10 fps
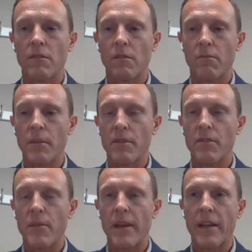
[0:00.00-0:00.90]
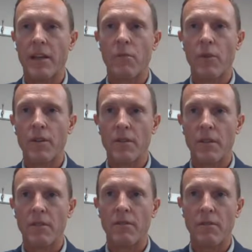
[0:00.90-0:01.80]
businessman out of
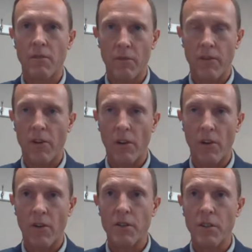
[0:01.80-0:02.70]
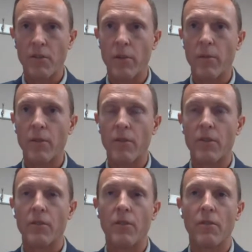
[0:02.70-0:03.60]
Boise, fairly large contributor
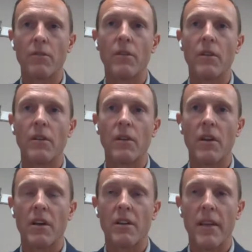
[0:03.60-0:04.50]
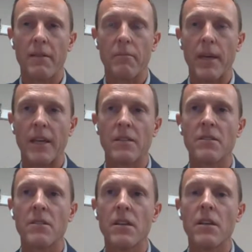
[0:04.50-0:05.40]
to a lot of
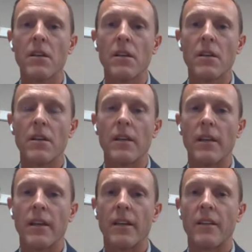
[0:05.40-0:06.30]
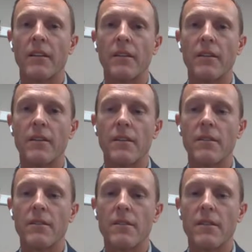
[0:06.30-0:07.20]
campaigns, and
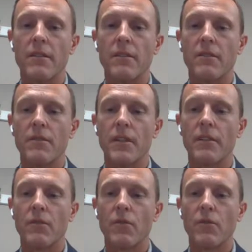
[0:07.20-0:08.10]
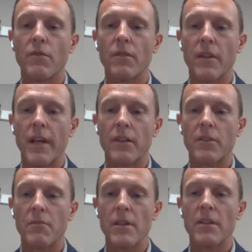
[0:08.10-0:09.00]
didn't
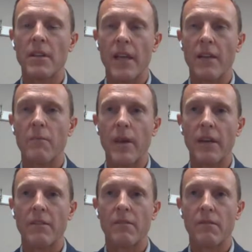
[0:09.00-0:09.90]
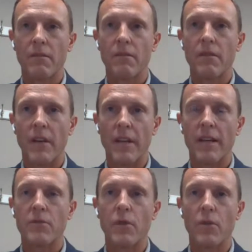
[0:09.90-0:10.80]
actually meet the campaign
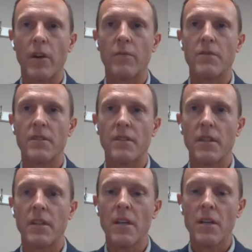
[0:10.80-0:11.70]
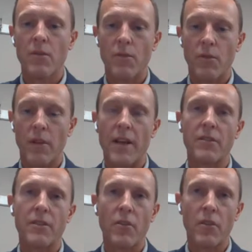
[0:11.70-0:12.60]
finance requirements, and that we were allowed
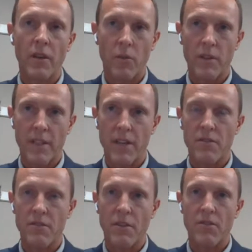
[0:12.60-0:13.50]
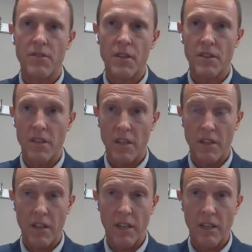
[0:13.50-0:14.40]
to donate
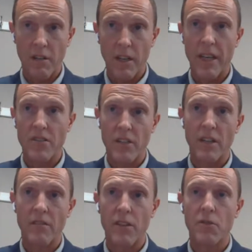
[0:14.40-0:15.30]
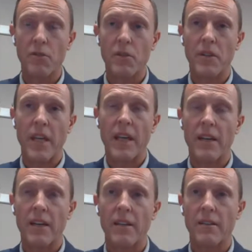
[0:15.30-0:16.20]
$1,000 as an individual to a
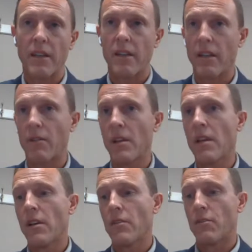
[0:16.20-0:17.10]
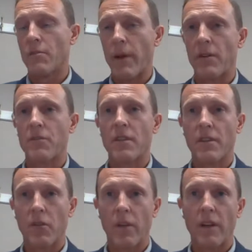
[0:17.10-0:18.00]
candidate, and then your spouse can
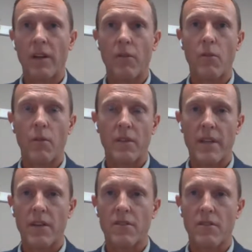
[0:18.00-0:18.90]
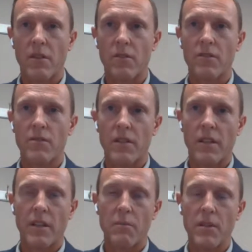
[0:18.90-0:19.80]
donate another $1,000, and
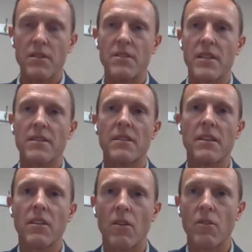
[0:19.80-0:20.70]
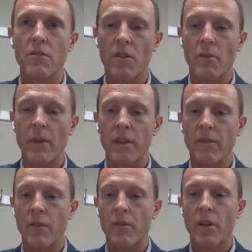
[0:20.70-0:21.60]
then a business entity can also. But if
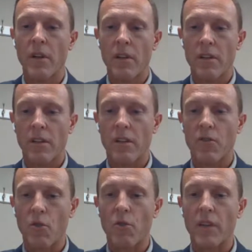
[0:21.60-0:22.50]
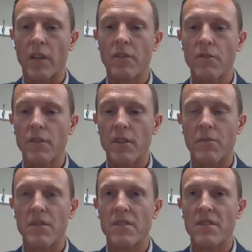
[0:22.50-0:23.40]
the controlling interest in the
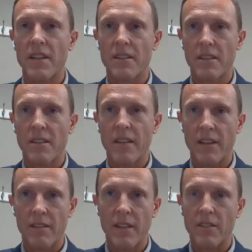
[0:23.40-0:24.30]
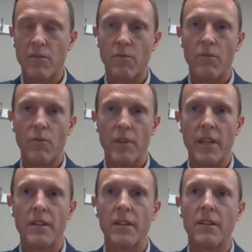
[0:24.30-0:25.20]
business entity, that's
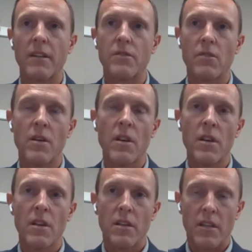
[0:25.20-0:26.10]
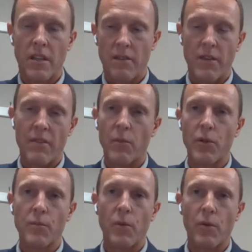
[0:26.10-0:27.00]
redundant. And if you have
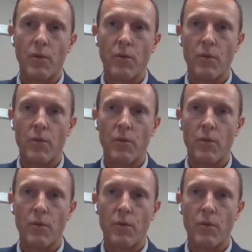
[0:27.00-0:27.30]
multiple